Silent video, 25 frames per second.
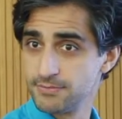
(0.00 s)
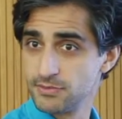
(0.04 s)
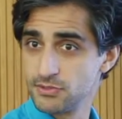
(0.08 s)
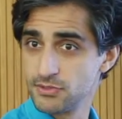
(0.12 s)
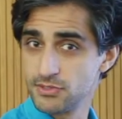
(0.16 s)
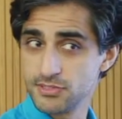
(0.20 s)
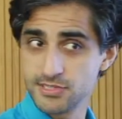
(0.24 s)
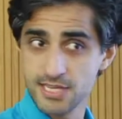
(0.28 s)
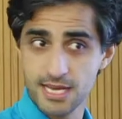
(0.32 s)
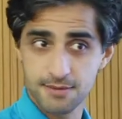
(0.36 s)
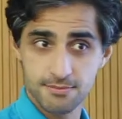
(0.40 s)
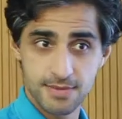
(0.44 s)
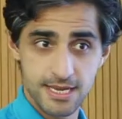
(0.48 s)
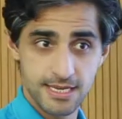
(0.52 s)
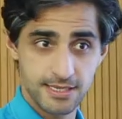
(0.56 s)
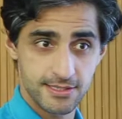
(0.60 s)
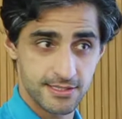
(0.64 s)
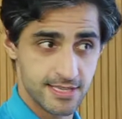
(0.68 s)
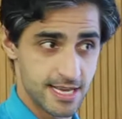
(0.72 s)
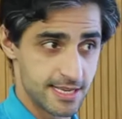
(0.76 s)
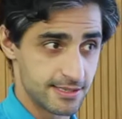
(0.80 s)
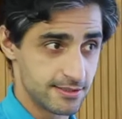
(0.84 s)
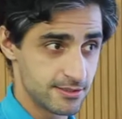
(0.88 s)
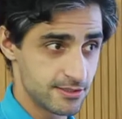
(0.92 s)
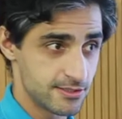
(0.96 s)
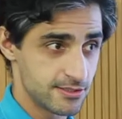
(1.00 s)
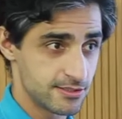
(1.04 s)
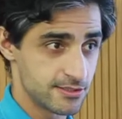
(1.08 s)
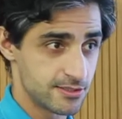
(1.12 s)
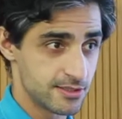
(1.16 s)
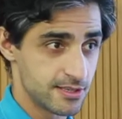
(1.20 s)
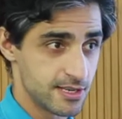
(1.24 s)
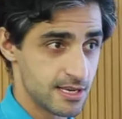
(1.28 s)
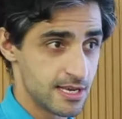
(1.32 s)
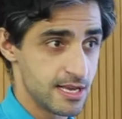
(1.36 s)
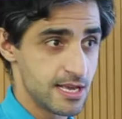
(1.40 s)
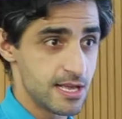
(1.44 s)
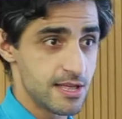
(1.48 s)
Does that make sense?
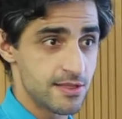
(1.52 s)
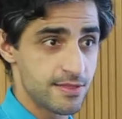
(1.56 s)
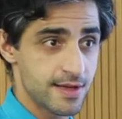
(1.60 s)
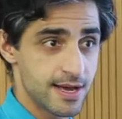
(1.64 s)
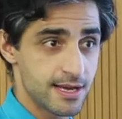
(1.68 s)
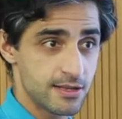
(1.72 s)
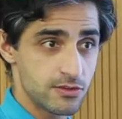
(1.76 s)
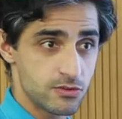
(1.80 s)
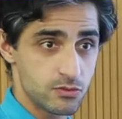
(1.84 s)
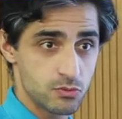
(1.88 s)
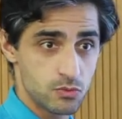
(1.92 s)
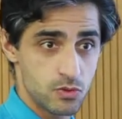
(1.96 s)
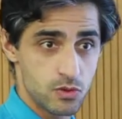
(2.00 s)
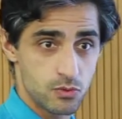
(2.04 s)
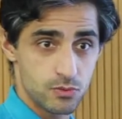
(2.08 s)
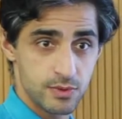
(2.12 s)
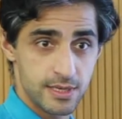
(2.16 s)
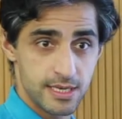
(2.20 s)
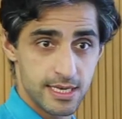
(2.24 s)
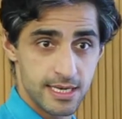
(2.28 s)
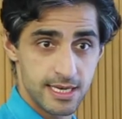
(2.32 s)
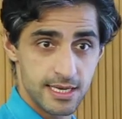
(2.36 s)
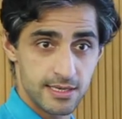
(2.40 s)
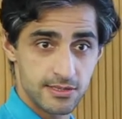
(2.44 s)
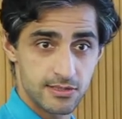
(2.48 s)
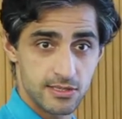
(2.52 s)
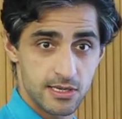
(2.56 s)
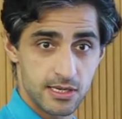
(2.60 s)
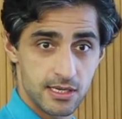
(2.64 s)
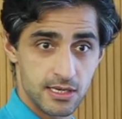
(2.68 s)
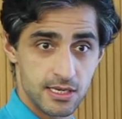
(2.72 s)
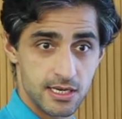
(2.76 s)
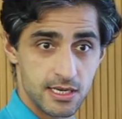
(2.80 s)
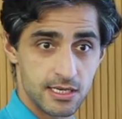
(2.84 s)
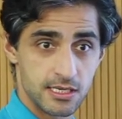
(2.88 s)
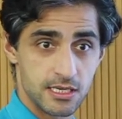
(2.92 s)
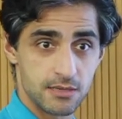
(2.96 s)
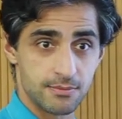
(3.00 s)
That's what we're here to
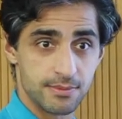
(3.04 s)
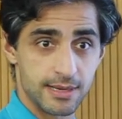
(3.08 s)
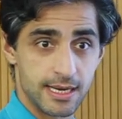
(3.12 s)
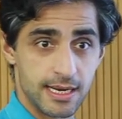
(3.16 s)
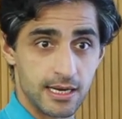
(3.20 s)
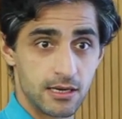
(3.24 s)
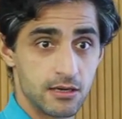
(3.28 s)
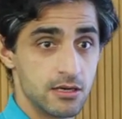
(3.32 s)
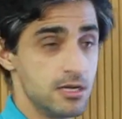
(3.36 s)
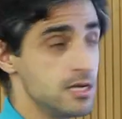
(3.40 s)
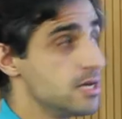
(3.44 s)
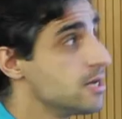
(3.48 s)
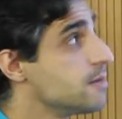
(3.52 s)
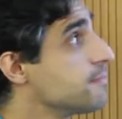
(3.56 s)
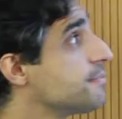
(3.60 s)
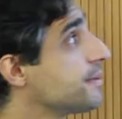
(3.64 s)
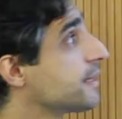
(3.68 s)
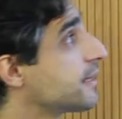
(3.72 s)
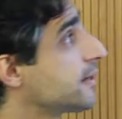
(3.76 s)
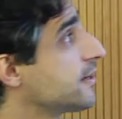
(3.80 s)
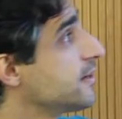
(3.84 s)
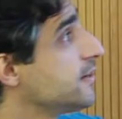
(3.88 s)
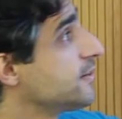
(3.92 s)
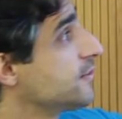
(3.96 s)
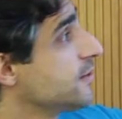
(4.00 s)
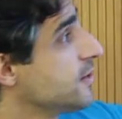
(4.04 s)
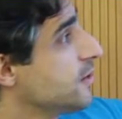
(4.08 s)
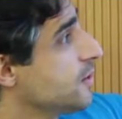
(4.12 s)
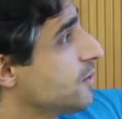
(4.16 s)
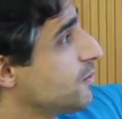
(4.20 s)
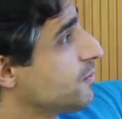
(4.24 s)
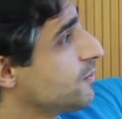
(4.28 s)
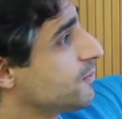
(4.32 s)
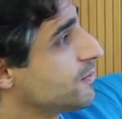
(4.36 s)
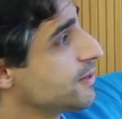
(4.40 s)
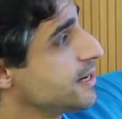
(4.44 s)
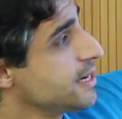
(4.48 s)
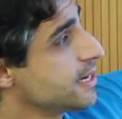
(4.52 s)
learn about because
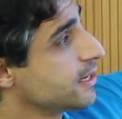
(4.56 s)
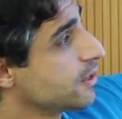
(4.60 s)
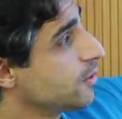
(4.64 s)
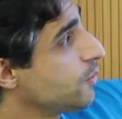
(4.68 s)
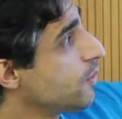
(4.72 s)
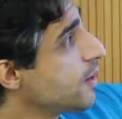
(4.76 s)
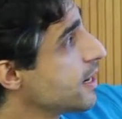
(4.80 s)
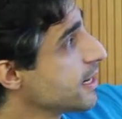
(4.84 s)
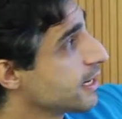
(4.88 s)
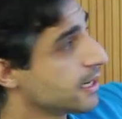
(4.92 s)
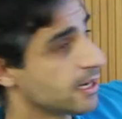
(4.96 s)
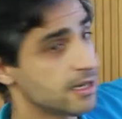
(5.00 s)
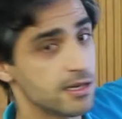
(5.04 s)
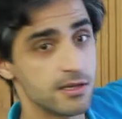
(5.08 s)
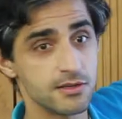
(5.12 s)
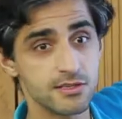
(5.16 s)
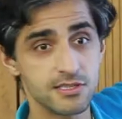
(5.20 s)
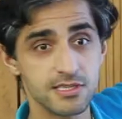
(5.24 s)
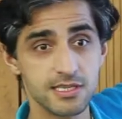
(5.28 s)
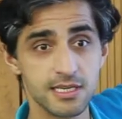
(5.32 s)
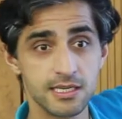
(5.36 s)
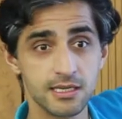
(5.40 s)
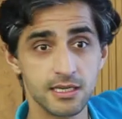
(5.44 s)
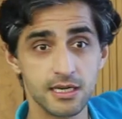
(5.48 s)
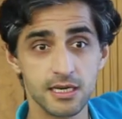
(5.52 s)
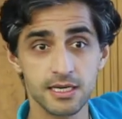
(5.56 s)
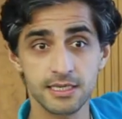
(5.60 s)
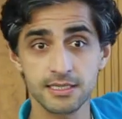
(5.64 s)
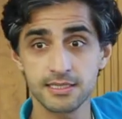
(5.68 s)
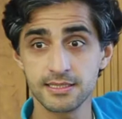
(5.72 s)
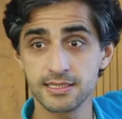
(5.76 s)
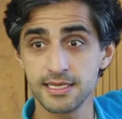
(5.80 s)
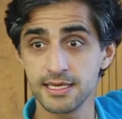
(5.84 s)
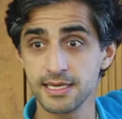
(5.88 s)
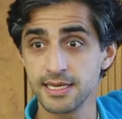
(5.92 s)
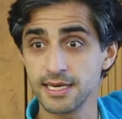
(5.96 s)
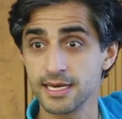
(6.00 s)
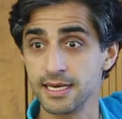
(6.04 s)
we're quite closely aligned
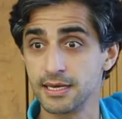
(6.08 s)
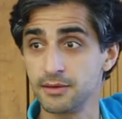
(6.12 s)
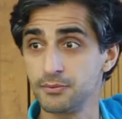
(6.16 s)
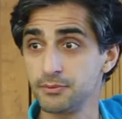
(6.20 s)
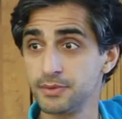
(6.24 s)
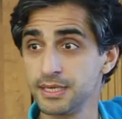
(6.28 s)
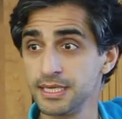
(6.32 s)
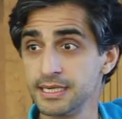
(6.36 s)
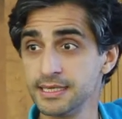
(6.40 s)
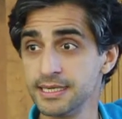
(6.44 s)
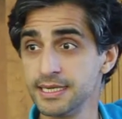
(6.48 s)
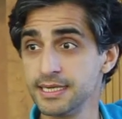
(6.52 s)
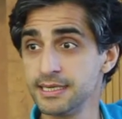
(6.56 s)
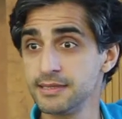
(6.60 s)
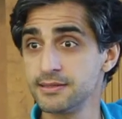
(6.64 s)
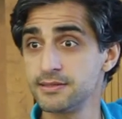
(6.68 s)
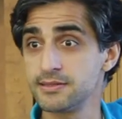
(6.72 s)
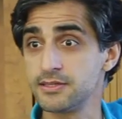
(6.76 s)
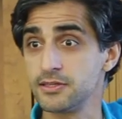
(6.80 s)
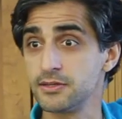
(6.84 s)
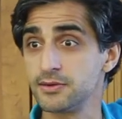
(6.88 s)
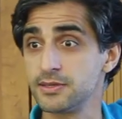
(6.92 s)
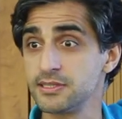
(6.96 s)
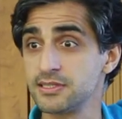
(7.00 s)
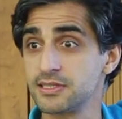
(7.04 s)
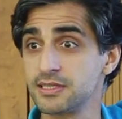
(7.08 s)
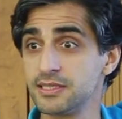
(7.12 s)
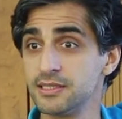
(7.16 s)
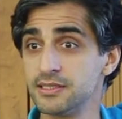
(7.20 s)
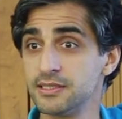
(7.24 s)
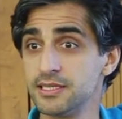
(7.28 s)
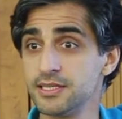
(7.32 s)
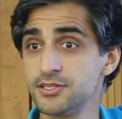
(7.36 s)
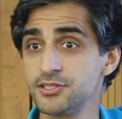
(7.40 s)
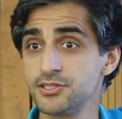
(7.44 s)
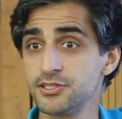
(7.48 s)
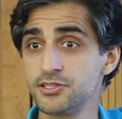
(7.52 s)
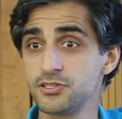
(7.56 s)
to here. We need to, as
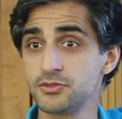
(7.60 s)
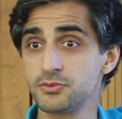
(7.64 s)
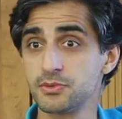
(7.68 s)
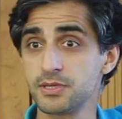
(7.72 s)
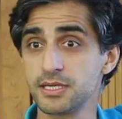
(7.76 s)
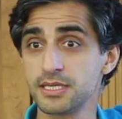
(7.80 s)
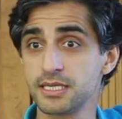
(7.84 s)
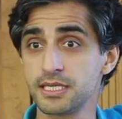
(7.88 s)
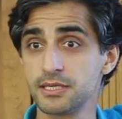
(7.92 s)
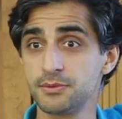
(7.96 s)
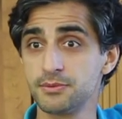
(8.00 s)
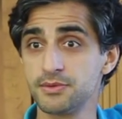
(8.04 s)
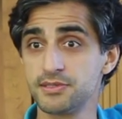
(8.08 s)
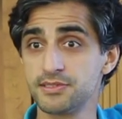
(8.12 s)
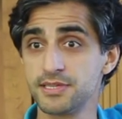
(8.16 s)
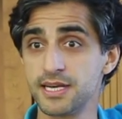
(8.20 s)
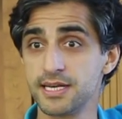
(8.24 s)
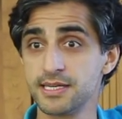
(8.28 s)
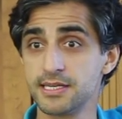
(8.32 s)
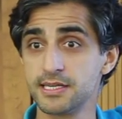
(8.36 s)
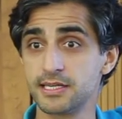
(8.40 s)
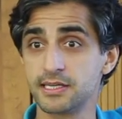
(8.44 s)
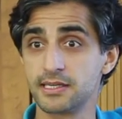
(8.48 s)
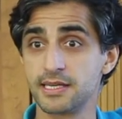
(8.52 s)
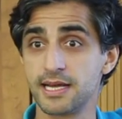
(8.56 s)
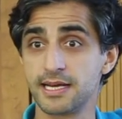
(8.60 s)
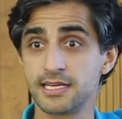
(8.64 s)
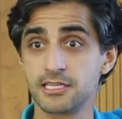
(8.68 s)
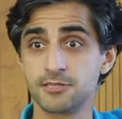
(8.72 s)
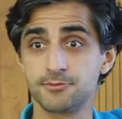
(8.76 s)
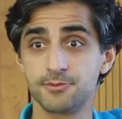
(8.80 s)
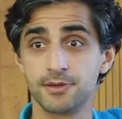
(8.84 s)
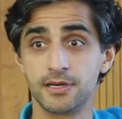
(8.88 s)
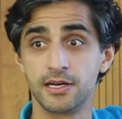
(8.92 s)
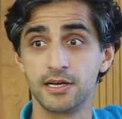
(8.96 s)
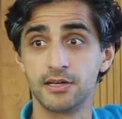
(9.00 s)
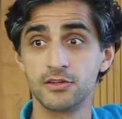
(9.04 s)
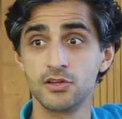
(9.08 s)
clinicians working with technical
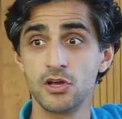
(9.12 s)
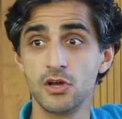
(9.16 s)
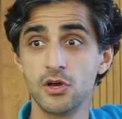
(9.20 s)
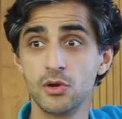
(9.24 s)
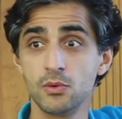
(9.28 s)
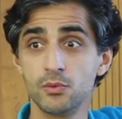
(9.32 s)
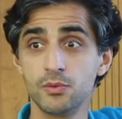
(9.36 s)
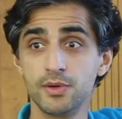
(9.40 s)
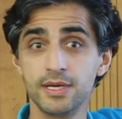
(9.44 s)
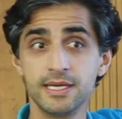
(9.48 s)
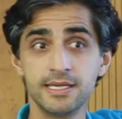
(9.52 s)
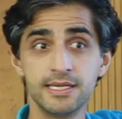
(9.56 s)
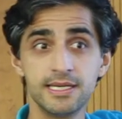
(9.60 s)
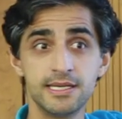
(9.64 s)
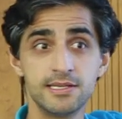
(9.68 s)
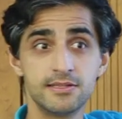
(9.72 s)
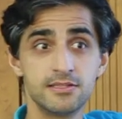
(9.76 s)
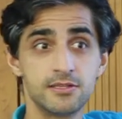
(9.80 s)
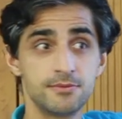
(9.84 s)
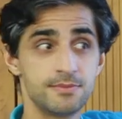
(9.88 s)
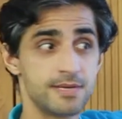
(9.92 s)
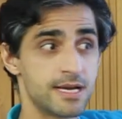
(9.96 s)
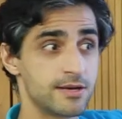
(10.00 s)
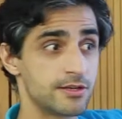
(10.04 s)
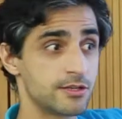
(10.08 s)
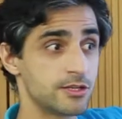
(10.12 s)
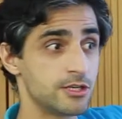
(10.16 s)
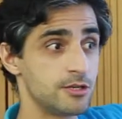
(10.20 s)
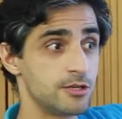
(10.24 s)
experts, we need to be able to